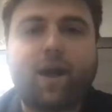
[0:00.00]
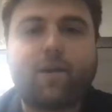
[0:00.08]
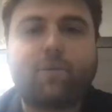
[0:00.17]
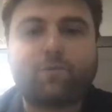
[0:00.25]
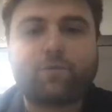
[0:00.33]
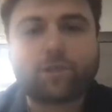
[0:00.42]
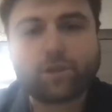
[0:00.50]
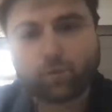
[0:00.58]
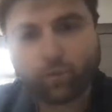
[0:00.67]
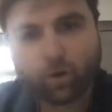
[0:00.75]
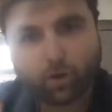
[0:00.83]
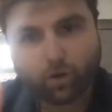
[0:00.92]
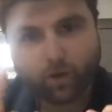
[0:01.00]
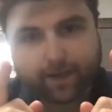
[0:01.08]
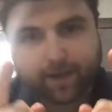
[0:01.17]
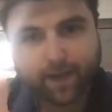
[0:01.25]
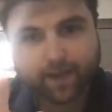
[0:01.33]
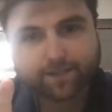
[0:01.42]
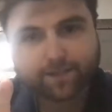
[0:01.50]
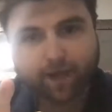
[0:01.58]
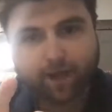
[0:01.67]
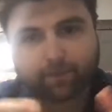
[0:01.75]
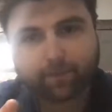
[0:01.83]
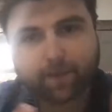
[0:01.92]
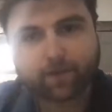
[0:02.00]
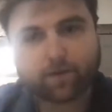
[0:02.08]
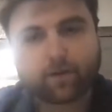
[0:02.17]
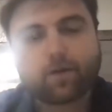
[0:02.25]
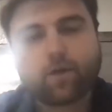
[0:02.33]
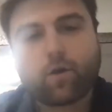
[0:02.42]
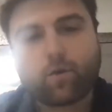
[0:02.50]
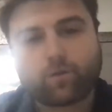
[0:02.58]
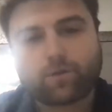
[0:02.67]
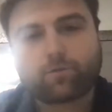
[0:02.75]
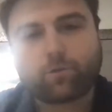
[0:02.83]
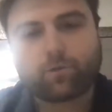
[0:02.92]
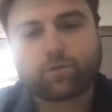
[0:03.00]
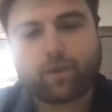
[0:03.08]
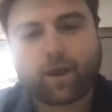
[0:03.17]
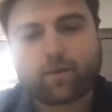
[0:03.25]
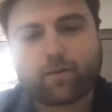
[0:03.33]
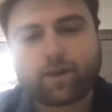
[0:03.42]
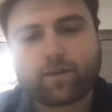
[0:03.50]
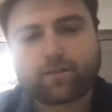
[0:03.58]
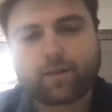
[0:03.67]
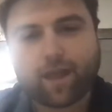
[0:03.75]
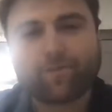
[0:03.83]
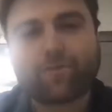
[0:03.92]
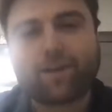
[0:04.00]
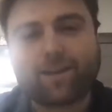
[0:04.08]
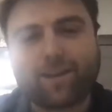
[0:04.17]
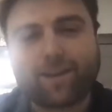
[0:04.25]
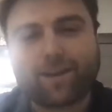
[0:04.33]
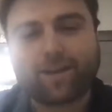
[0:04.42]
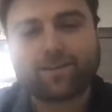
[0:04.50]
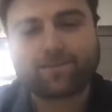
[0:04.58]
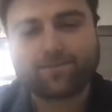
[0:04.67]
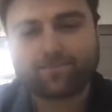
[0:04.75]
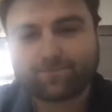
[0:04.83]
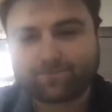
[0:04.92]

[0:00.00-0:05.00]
i will see you all next time here on sports mockery have a great day guys